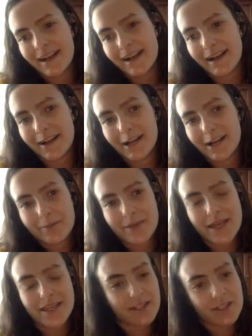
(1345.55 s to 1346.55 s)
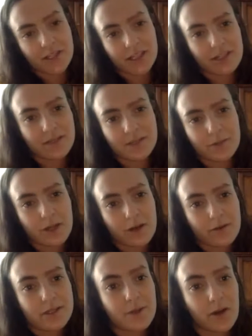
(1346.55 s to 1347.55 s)
And then the tournaments would
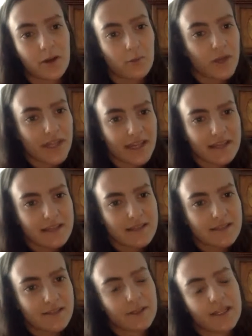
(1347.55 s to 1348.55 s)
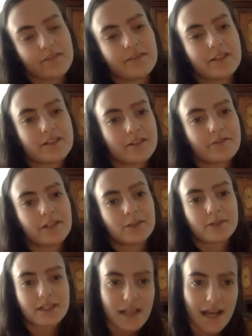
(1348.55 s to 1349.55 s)
always be on weekends, so it never interfered
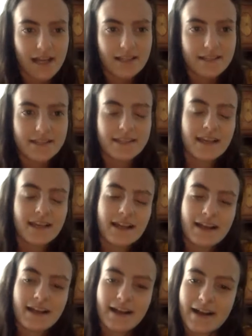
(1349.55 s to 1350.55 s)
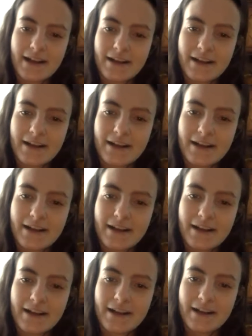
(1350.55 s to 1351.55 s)
with class. And
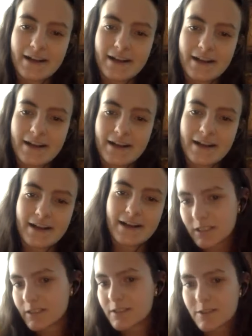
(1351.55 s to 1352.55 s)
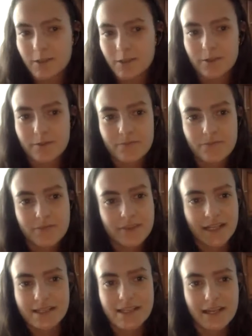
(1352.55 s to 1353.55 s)
it was for the whole year, so
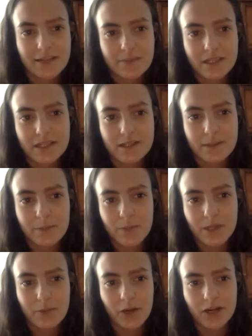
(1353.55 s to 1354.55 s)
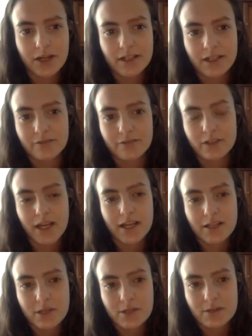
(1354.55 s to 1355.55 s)
that's kind of been a big part of what I
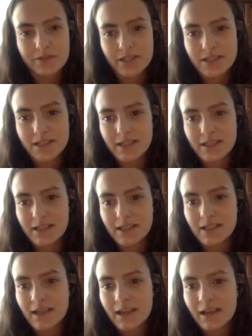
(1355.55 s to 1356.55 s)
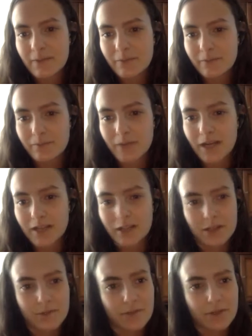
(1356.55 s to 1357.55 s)
do at university. A lot
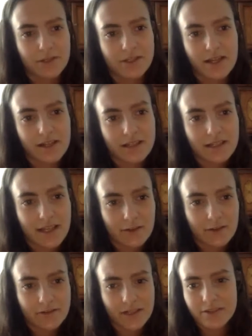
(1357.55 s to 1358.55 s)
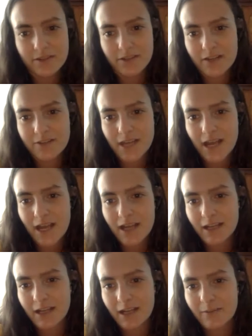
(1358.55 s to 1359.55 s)
of my personality now revolves around that.
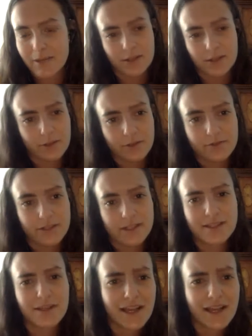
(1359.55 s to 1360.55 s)
I don't know if it's